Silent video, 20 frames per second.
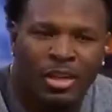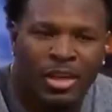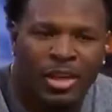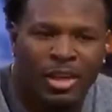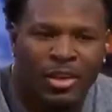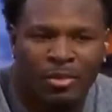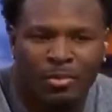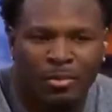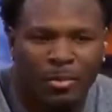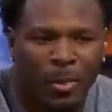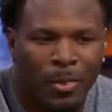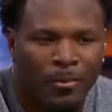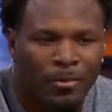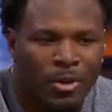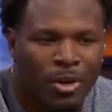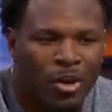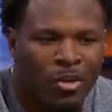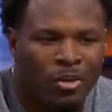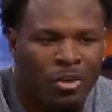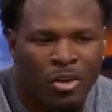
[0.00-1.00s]
And
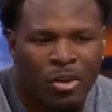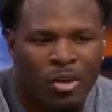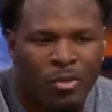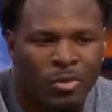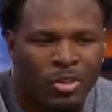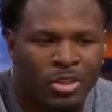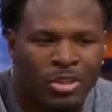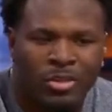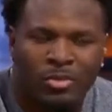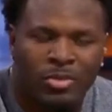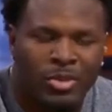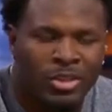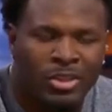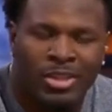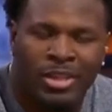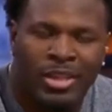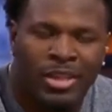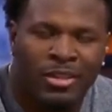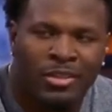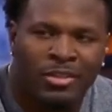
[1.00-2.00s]
all in all, we just couldn't put it
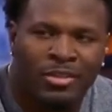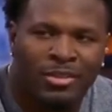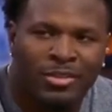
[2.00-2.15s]
together.